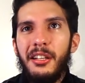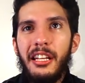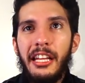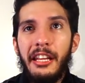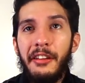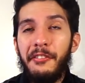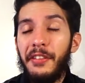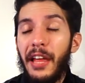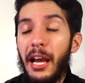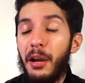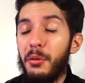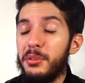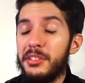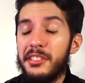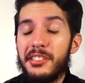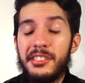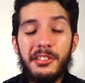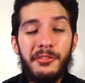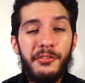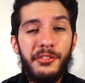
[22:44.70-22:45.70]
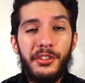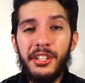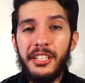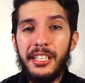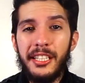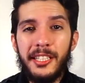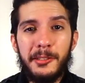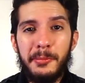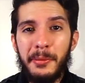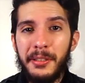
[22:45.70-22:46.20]
If that wasn't subverting
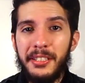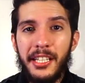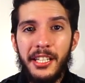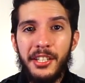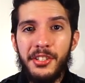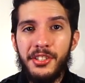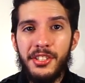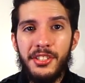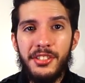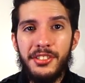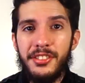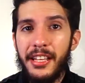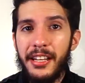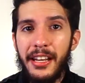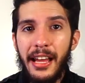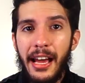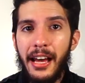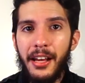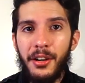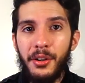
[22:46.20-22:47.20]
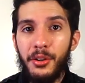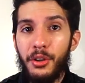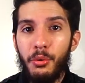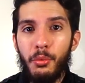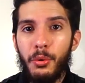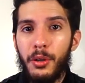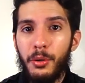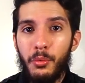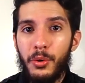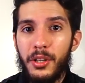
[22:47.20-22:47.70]
expectations, then I don't know
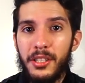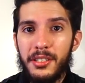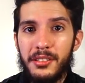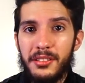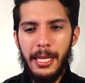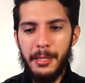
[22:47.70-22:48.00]
what was.